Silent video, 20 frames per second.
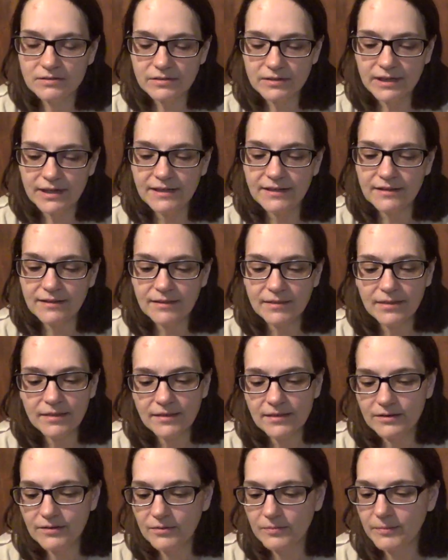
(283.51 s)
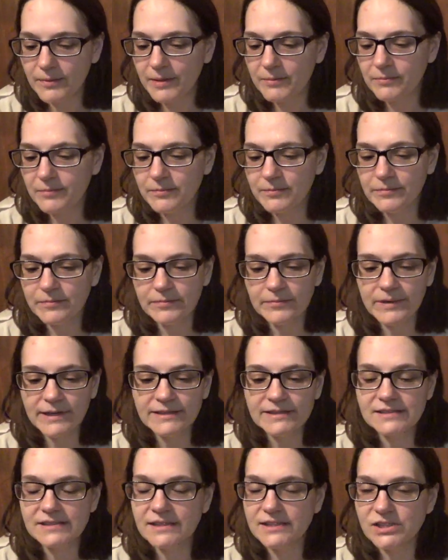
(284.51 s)
And, my
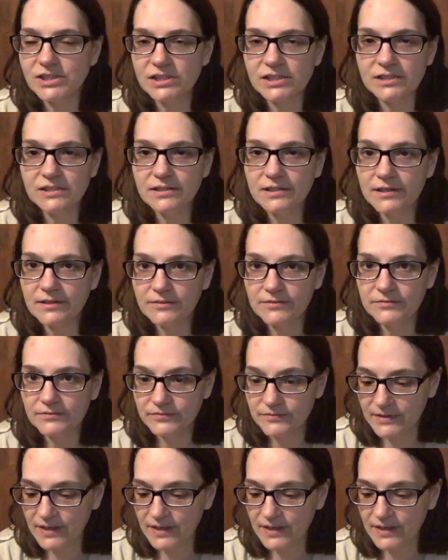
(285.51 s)
discussion of